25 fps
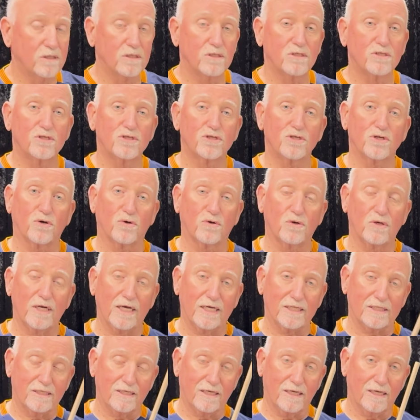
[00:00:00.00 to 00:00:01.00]

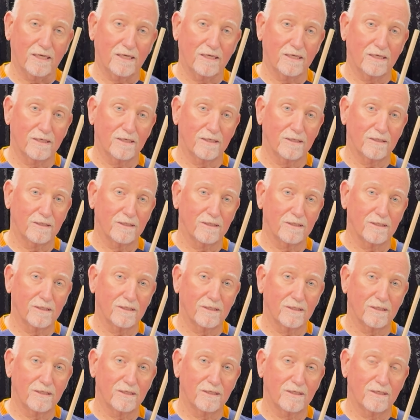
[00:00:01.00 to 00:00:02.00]
chocolate.
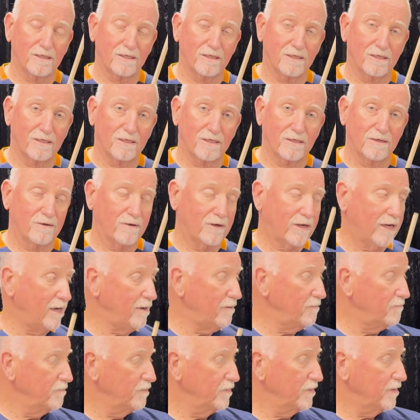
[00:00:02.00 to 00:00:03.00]
Okay,
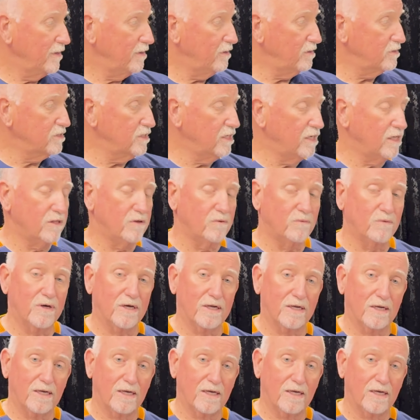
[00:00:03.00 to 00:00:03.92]
here's another one.